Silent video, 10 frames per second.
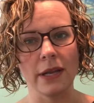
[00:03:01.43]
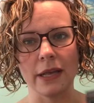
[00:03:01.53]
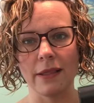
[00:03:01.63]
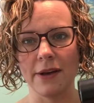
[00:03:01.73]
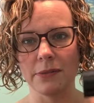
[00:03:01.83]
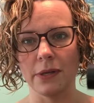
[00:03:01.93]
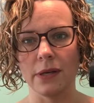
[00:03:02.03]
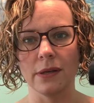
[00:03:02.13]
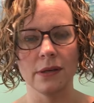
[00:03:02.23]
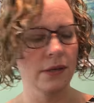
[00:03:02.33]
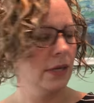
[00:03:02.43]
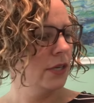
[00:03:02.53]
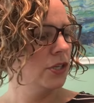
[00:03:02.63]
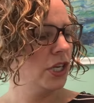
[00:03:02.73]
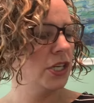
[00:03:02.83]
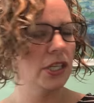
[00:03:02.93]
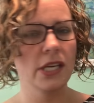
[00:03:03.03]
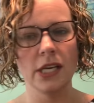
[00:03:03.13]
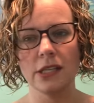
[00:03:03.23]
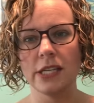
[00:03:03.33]
and it allows me to change the
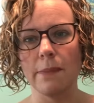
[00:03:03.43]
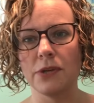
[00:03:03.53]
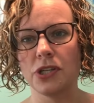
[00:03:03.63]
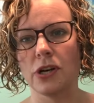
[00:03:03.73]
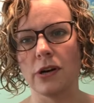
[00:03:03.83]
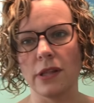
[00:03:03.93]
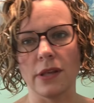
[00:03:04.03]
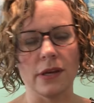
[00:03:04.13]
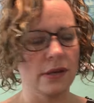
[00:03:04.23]
heat temperature and